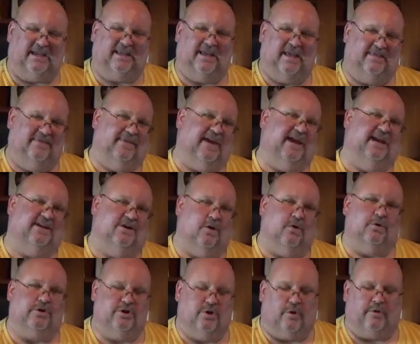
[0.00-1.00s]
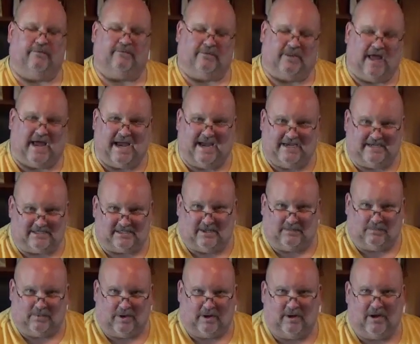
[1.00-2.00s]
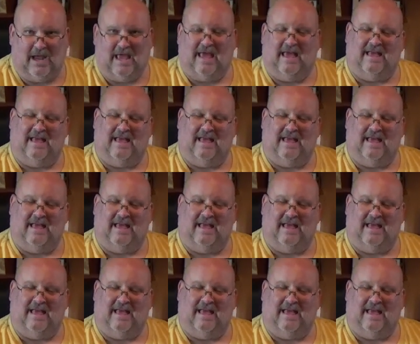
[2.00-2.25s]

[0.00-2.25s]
and they know you're flying somewhere,